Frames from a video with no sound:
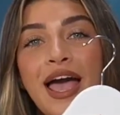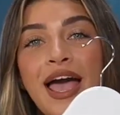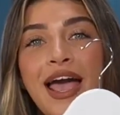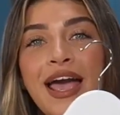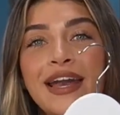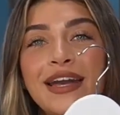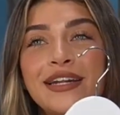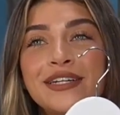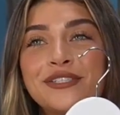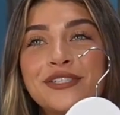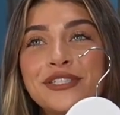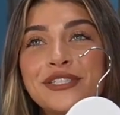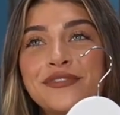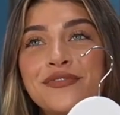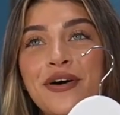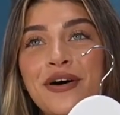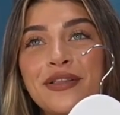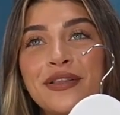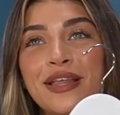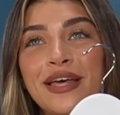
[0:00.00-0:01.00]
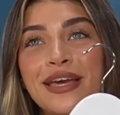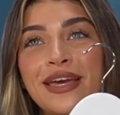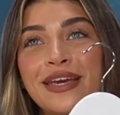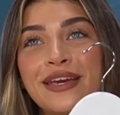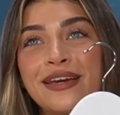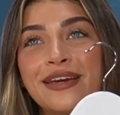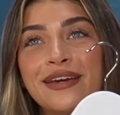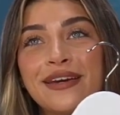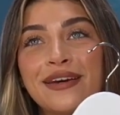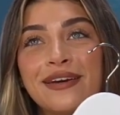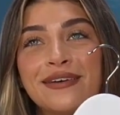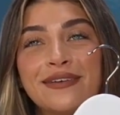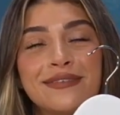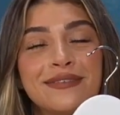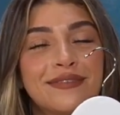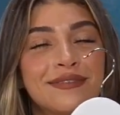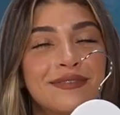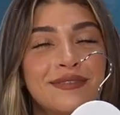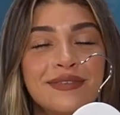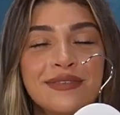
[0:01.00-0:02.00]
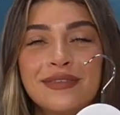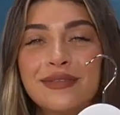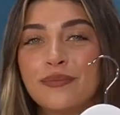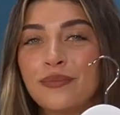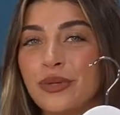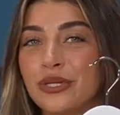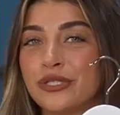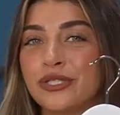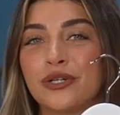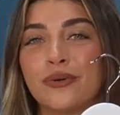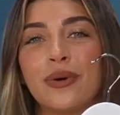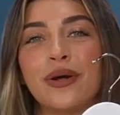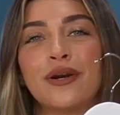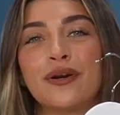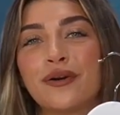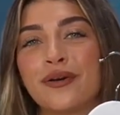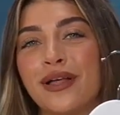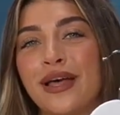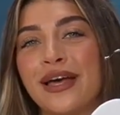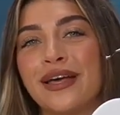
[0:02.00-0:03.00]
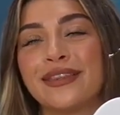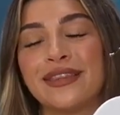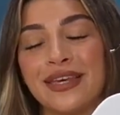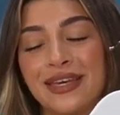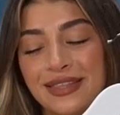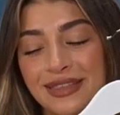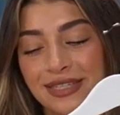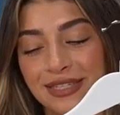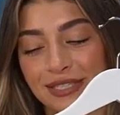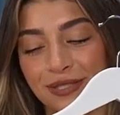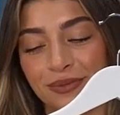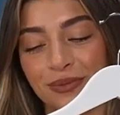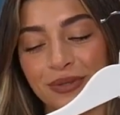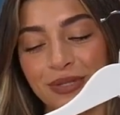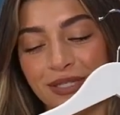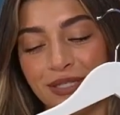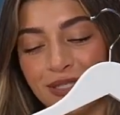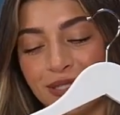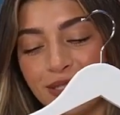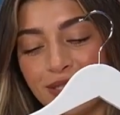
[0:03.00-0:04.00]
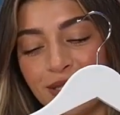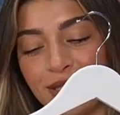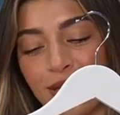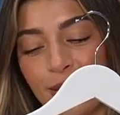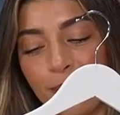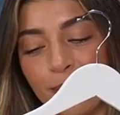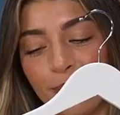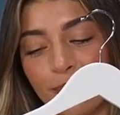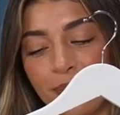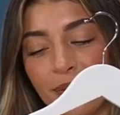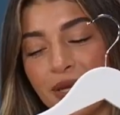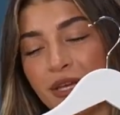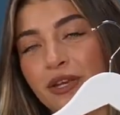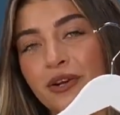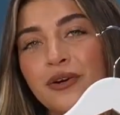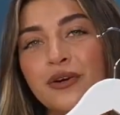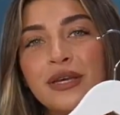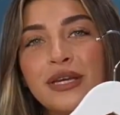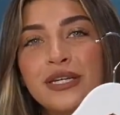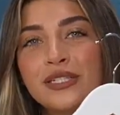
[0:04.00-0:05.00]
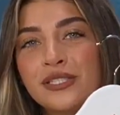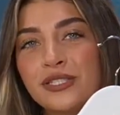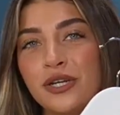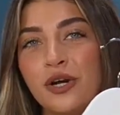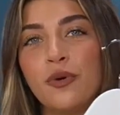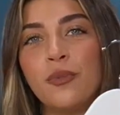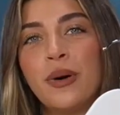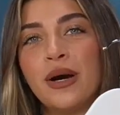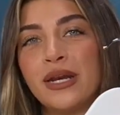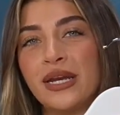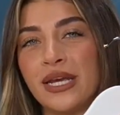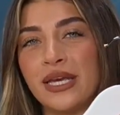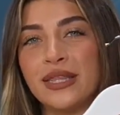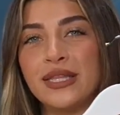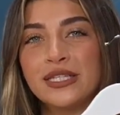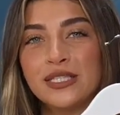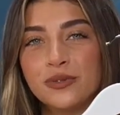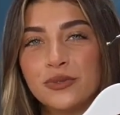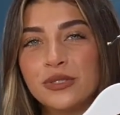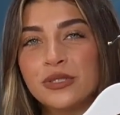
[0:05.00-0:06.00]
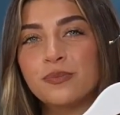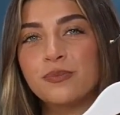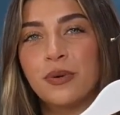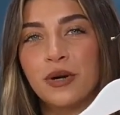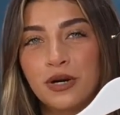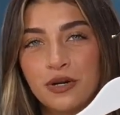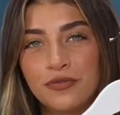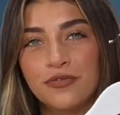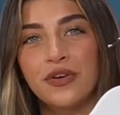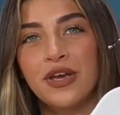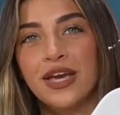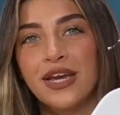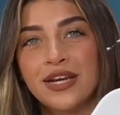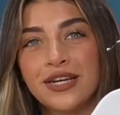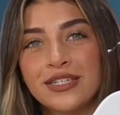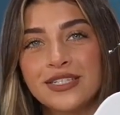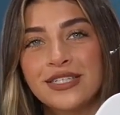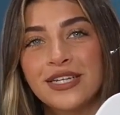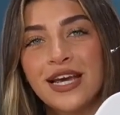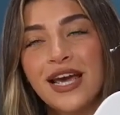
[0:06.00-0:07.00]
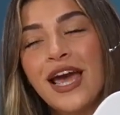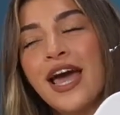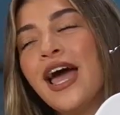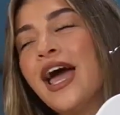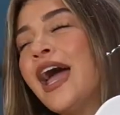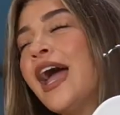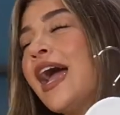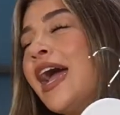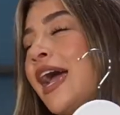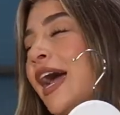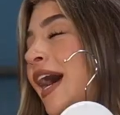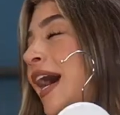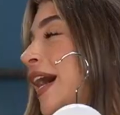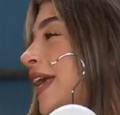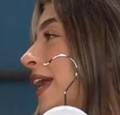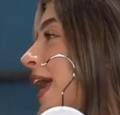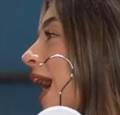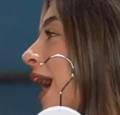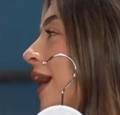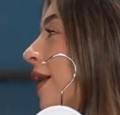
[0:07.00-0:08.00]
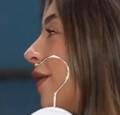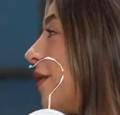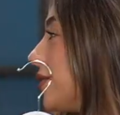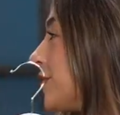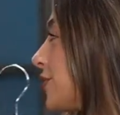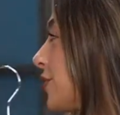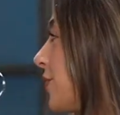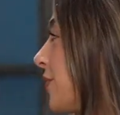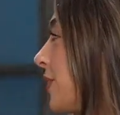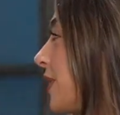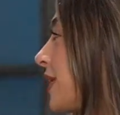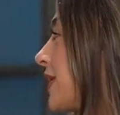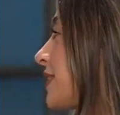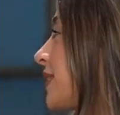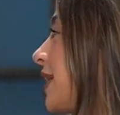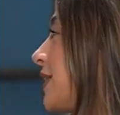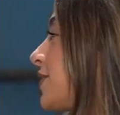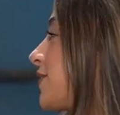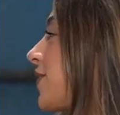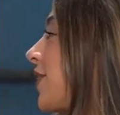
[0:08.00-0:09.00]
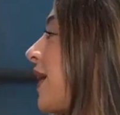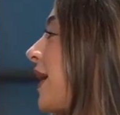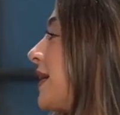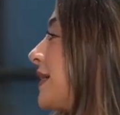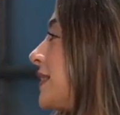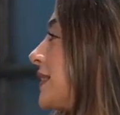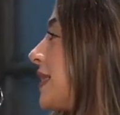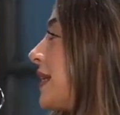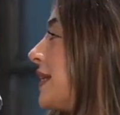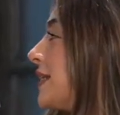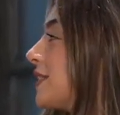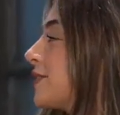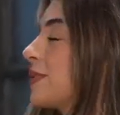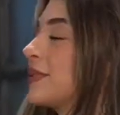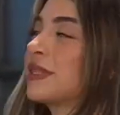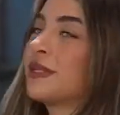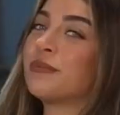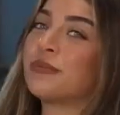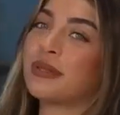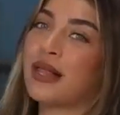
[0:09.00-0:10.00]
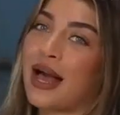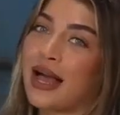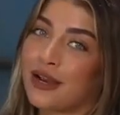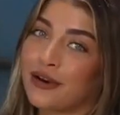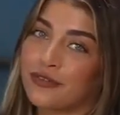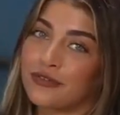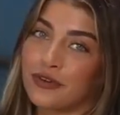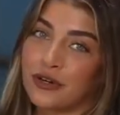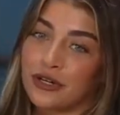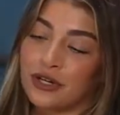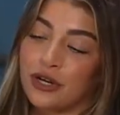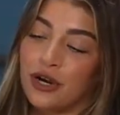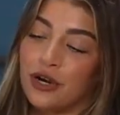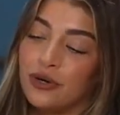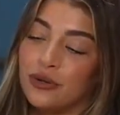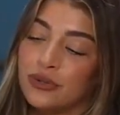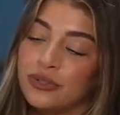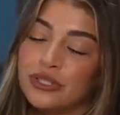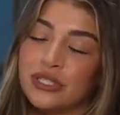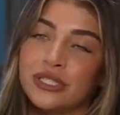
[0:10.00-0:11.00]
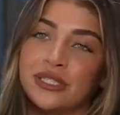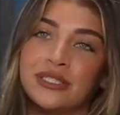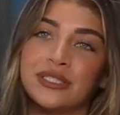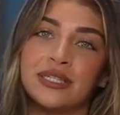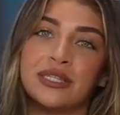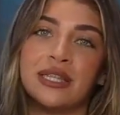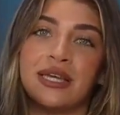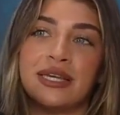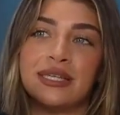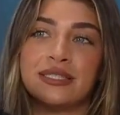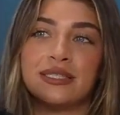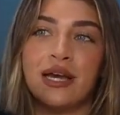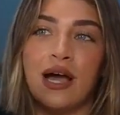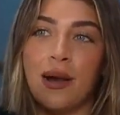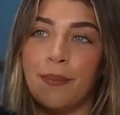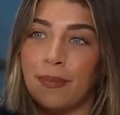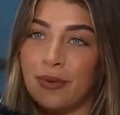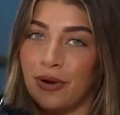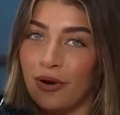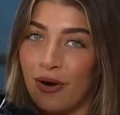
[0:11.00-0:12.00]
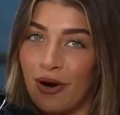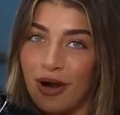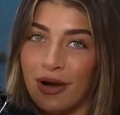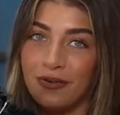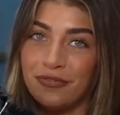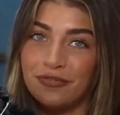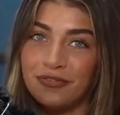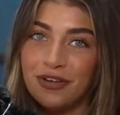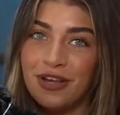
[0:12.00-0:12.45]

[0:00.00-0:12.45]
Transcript: and it just felt like winter wonderland. Like this was like you're like a snow bunny. This was perfect. And I also would accessorize this with the black fur coat just to like top it off.